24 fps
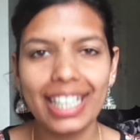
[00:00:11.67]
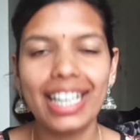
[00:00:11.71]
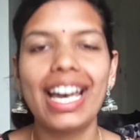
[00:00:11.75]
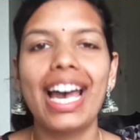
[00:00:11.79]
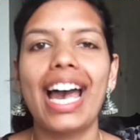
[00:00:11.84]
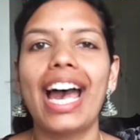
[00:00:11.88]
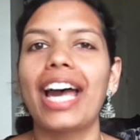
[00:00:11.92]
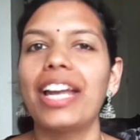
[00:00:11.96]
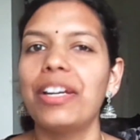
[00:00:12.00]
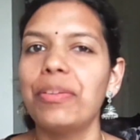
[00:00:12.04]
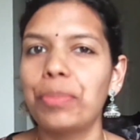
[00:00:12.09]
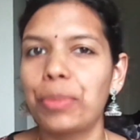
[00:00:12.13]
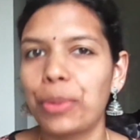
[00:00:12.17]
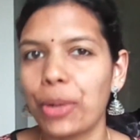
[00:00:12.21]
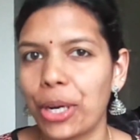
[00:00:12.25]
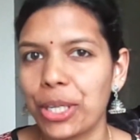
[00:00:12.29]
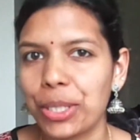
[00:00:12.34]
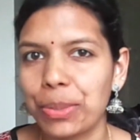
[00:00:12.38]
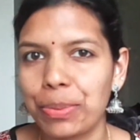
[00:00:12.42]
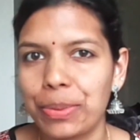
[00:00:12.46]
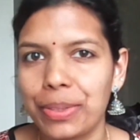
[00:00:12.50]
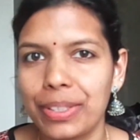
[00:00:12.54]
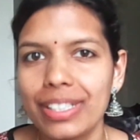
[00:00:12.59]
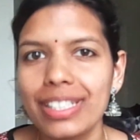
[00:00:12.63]
and
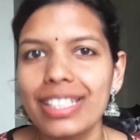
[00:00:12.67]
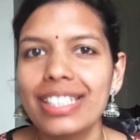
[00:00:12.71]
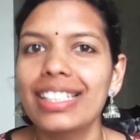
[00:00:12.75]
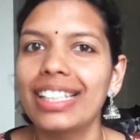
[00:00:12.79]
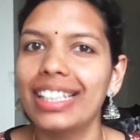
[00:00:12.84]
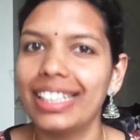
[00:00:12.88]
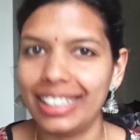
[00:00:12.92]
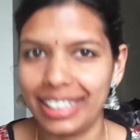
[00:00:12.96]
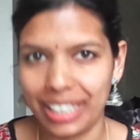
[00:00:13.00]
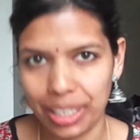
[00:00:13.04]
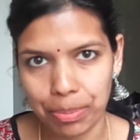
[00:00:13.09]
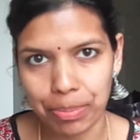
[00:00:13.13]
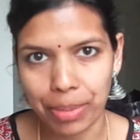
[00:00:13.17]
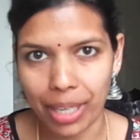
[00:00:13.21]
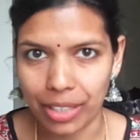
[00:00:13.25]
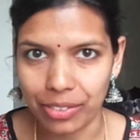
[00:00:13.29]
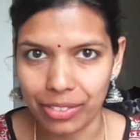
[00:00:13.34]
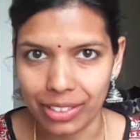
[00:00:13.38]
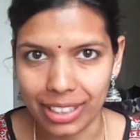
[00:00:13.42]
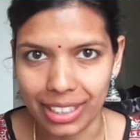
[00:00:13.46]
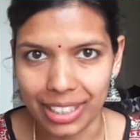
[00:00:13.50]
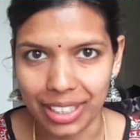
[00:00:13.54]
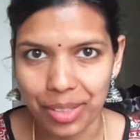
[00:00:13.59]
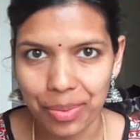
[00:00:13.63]
prosperous Deepavali.